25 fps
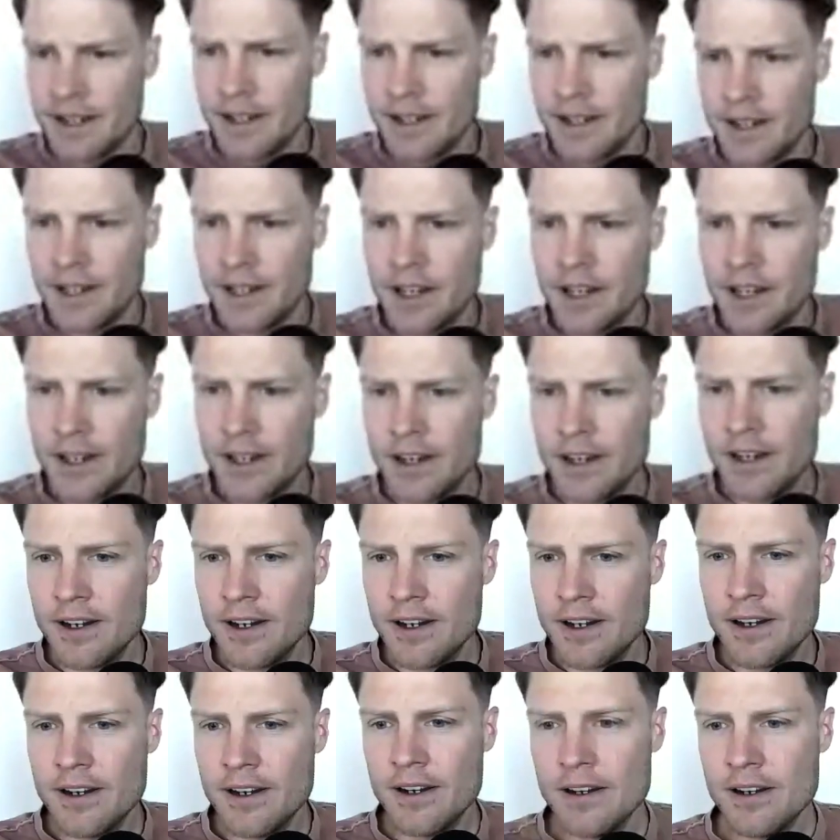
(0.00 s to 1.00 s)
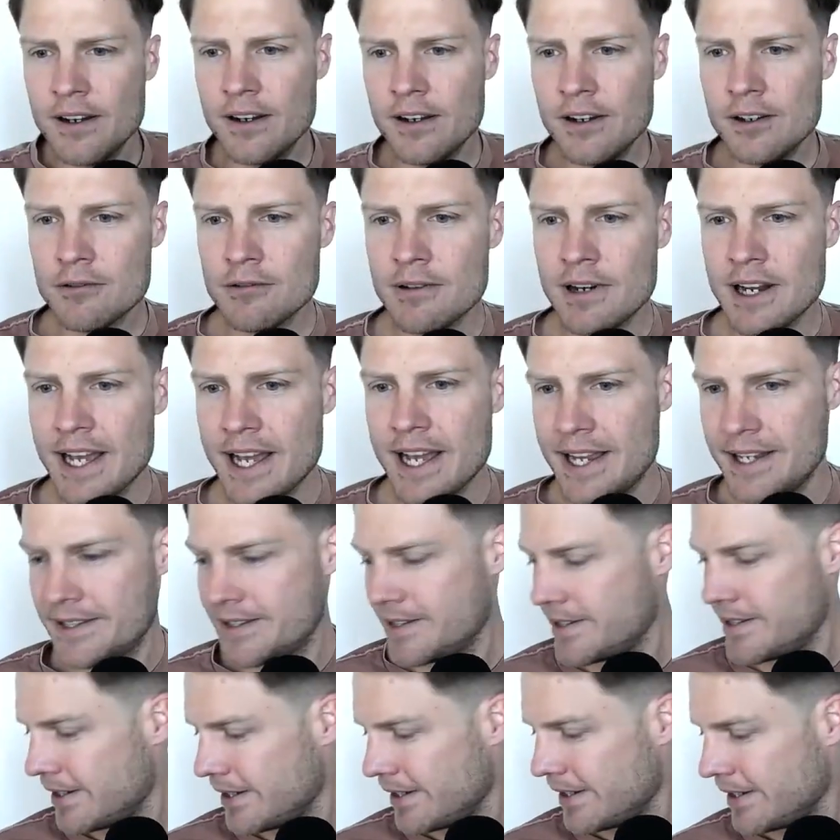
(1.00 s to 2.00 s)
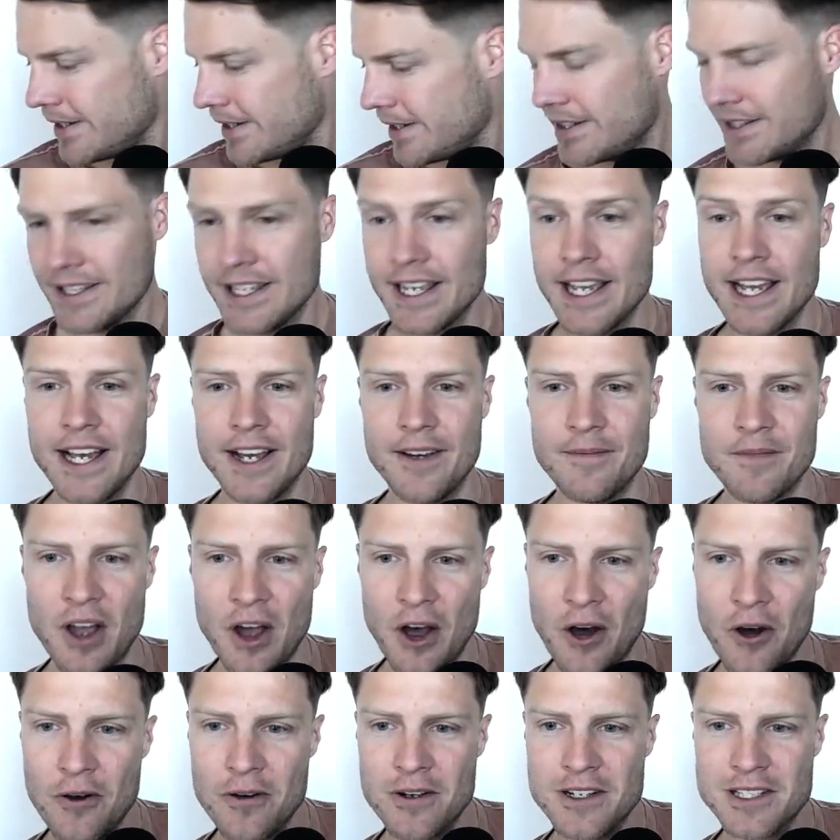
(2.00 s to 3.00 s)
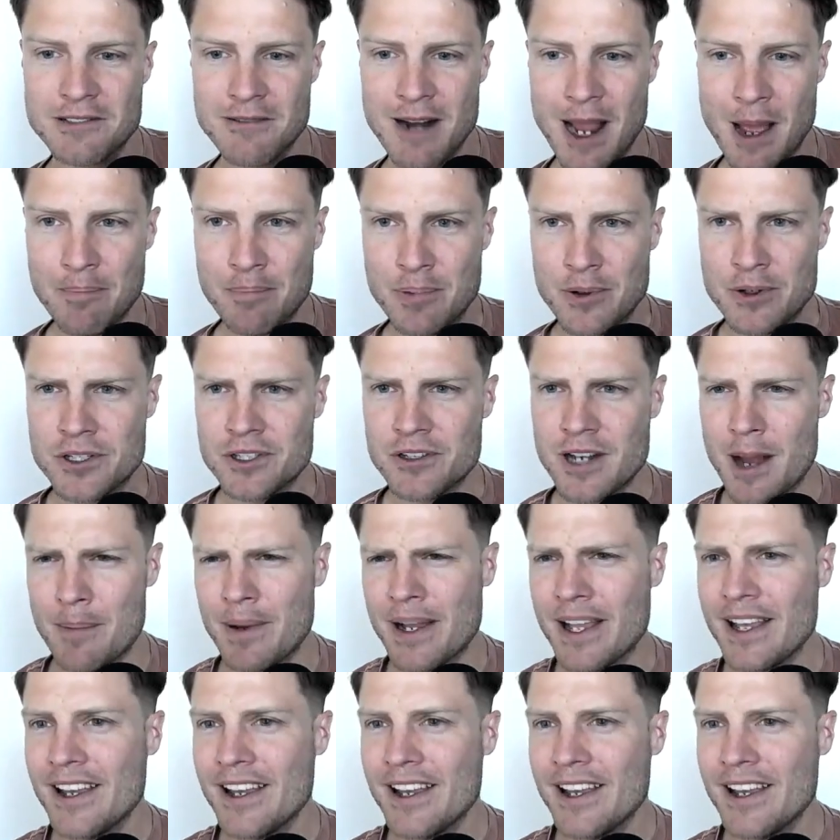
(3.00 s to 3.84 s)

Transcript: All right. Yeah, always Wrap Bootstrap.